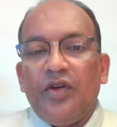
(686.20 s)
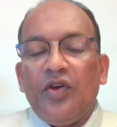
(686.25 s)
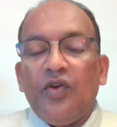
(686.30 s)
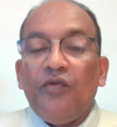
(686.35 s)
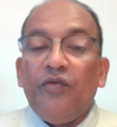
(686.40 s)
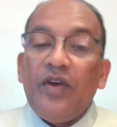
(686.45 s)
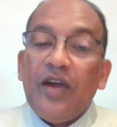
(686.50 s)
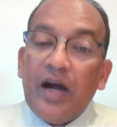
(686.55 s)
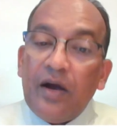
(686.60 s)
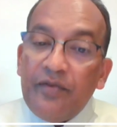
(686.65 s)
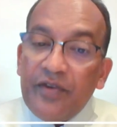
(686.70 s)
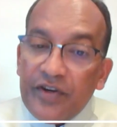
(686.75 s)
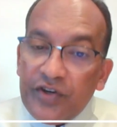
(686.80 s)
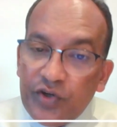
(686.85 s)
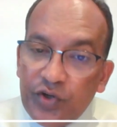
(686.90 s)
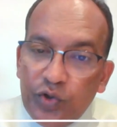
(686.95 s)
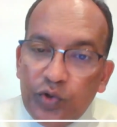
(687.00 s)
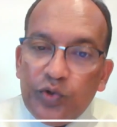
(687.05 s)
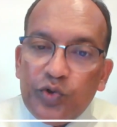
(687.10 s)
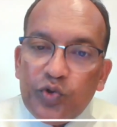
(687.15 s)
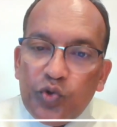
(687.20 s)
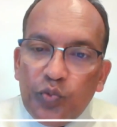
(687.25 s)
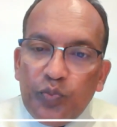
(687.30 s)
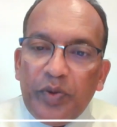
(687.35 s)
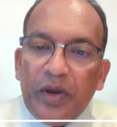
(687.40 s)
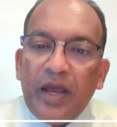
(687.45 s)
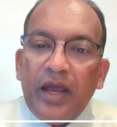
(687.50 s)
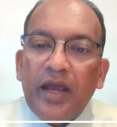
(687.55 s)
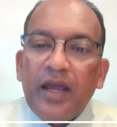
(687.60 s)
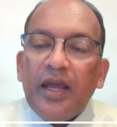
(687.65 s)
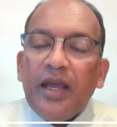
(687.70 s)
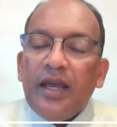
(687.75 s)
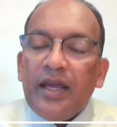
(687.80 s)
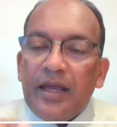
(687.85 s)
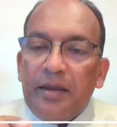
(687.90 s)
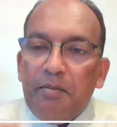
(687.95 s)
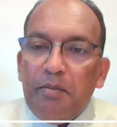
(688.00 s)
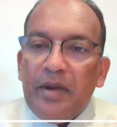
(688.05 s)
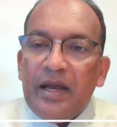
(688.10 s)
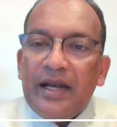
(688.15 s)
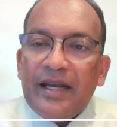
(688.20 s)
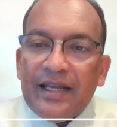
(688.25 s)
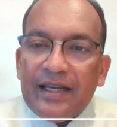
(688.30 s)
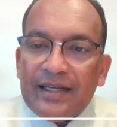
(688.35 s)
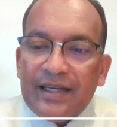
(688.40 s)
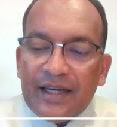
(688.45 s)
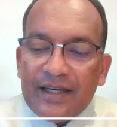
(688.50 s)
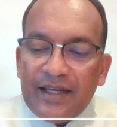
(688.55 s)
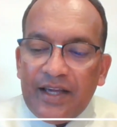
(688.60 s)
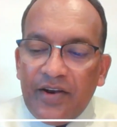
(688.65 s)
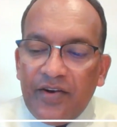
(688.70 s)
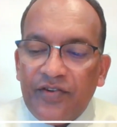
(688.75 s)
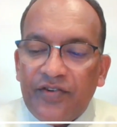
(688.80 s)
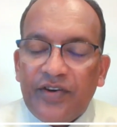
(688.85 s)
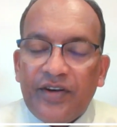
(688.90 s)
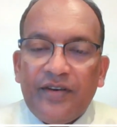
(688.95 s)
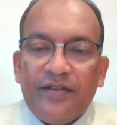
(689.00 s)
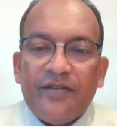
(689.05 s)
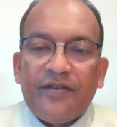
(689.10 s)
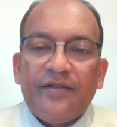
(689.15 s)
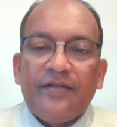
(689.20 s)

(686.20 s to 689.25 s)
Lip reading: We have issues to pay immediate attention.